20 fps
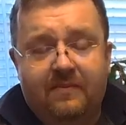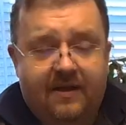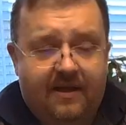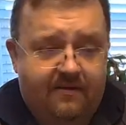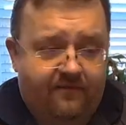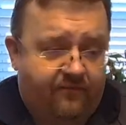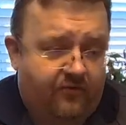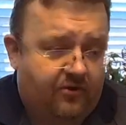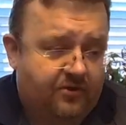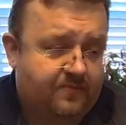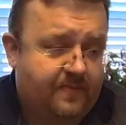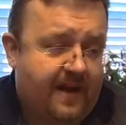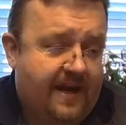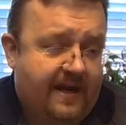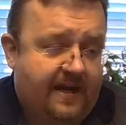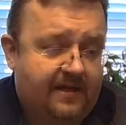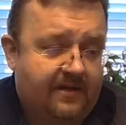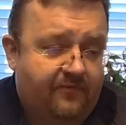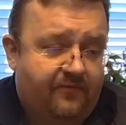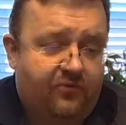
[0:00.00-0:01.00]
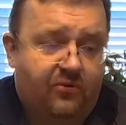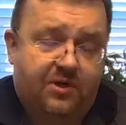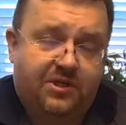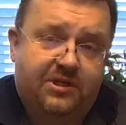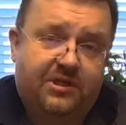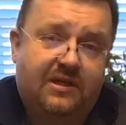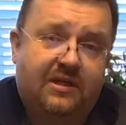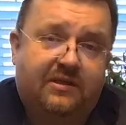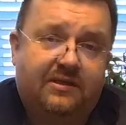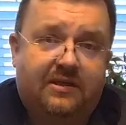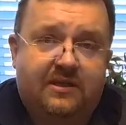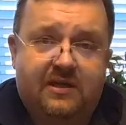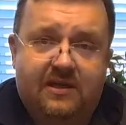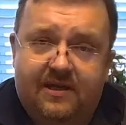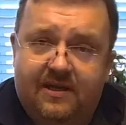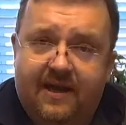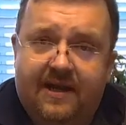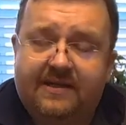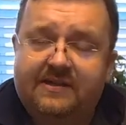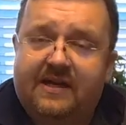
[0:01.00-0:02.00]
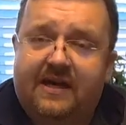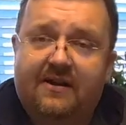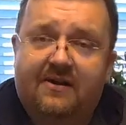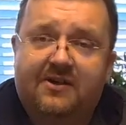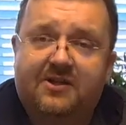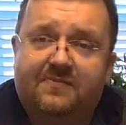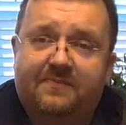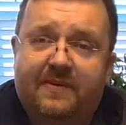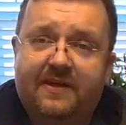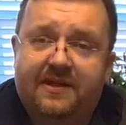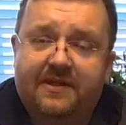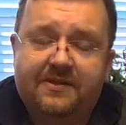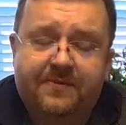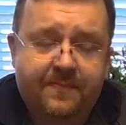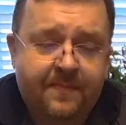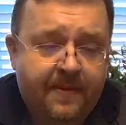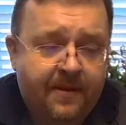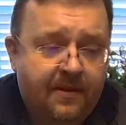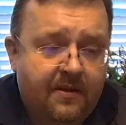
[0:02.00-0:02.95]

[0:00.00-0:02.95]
that falls back into 4G LTE and has higher speeds.